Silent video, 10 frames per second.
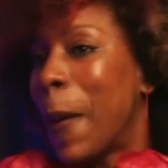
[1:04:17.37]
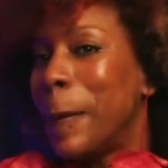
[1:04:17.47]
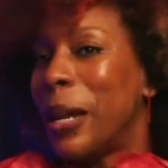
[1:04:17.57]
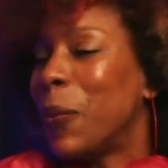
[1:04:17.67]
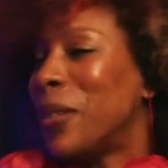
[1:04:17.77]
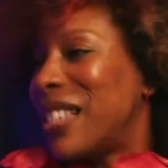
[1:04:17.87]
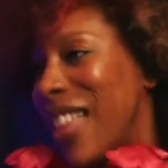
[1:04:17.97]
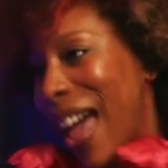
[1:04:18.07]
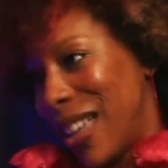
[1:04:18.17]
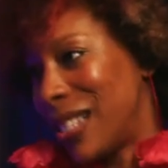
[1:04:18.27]
But it was
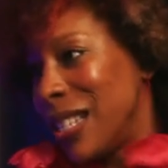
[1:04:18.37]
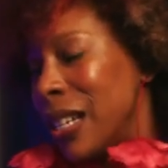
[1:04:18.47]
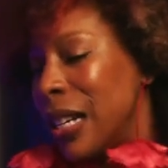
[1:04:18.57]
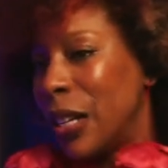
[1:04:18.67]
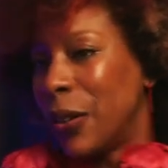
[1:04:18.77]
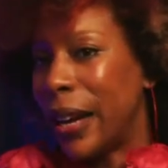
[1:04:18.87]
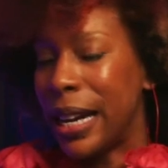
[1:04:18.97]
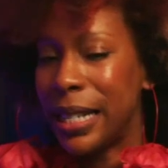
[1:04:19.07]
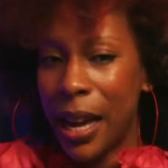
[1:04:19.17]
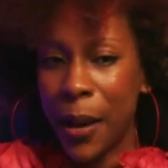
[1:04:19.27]
that,
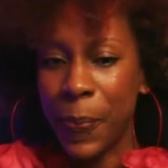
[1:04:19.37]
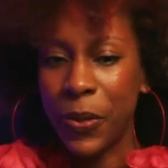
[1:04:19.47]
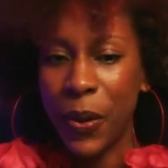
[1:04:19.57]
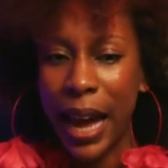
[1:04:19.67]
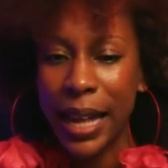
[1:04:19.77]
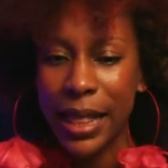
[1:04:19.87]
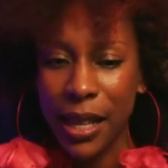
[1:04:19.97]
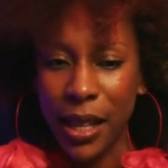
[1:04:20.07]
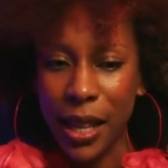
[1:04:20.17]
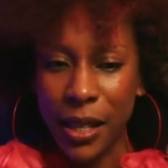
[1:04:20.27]
right? So I
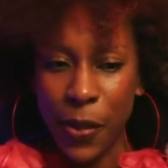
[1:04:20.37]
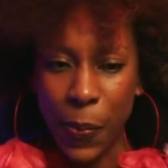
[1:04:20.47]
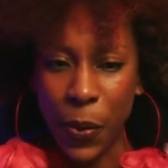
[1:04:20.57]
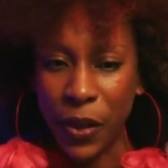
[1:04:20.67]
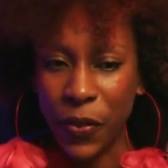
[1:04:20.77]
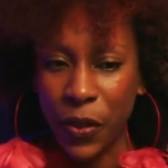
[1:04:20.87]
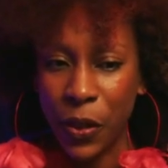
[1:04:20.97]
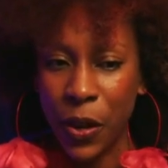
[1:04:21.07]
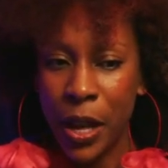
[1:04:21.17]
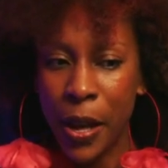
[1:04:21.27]
think that that's important
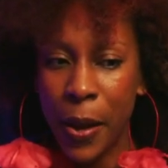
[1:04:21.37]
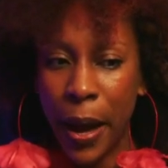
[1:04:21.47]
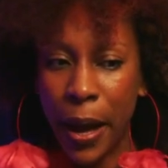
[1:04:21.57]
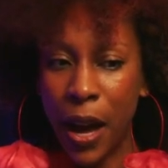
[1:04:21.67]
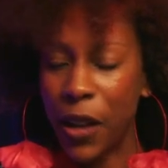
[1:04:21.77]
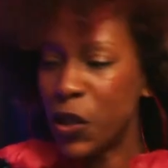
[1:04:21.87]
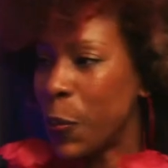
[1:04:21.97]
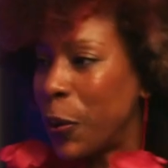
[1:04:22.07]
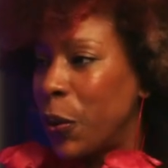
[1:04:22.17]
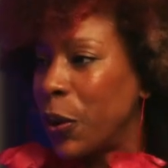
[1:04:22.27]
for
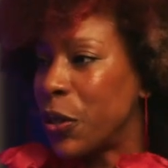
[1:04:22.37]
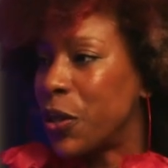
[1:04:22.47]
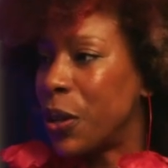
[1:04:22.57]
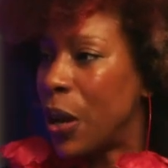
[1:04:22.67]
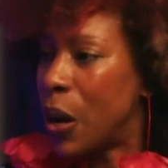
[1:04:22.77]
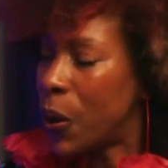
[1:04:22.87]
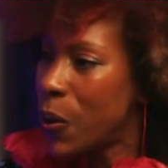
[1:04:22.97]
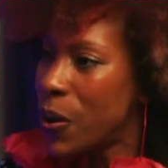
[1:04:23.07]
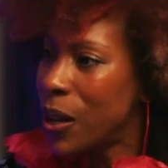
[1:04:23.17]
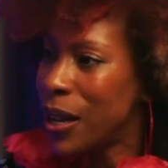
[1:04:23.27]
entrepreneurs to know,